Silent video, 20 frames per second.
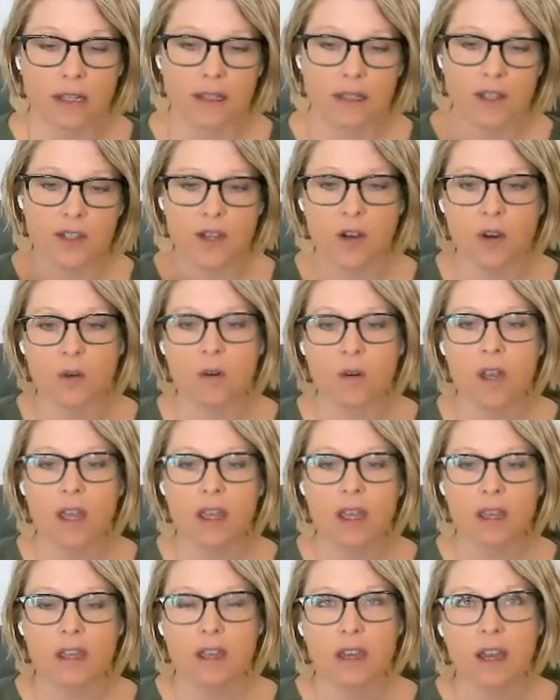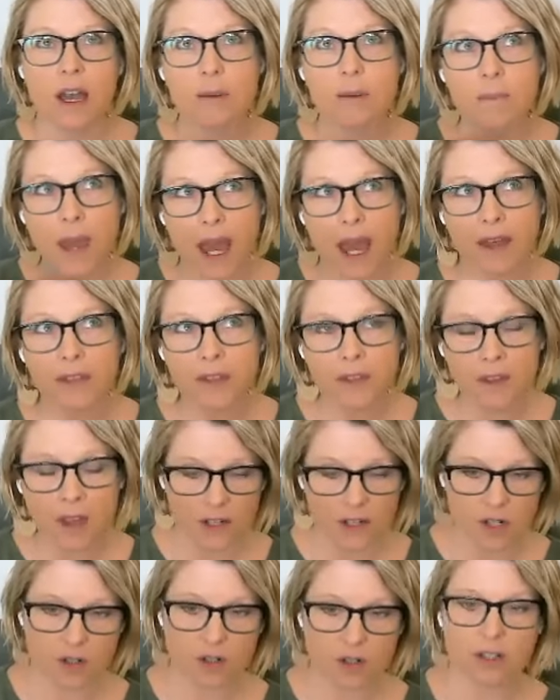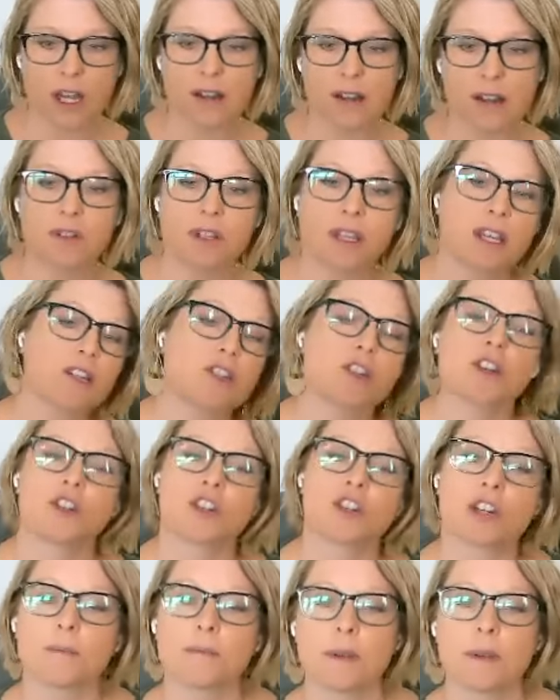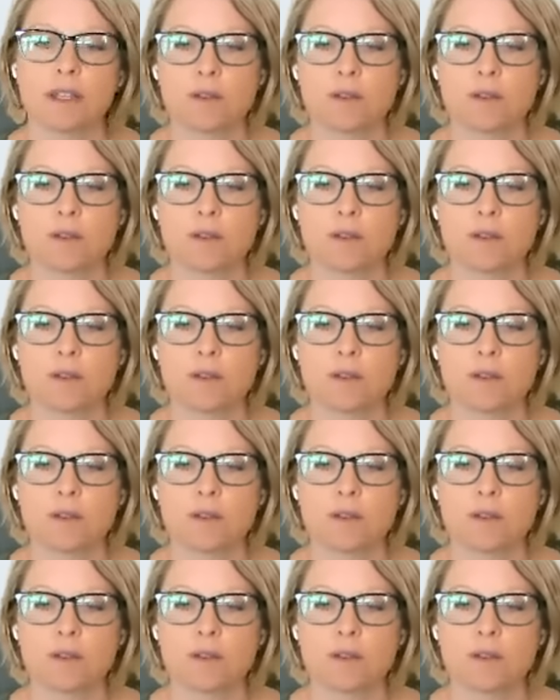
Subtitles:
And so a pathological love relationship